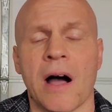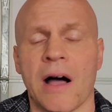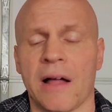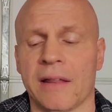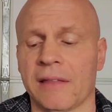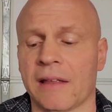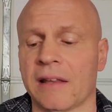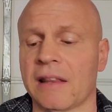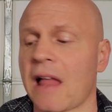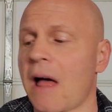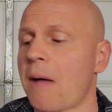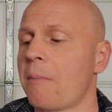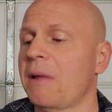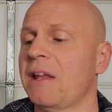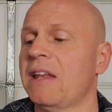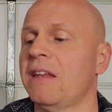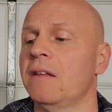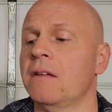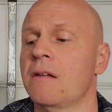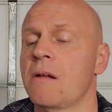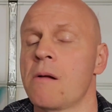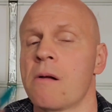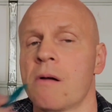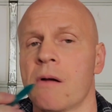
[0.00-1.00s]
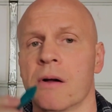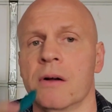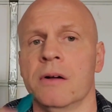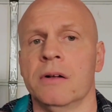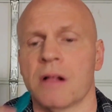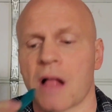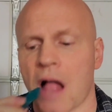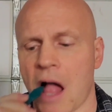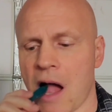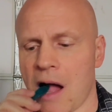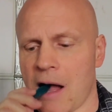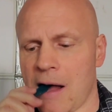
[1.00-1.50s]
uh, the lemon
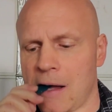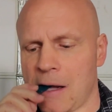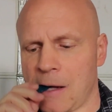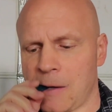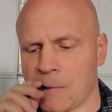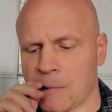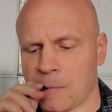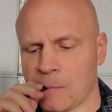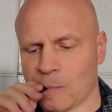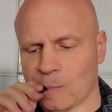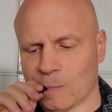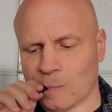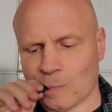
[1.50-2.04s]
uh,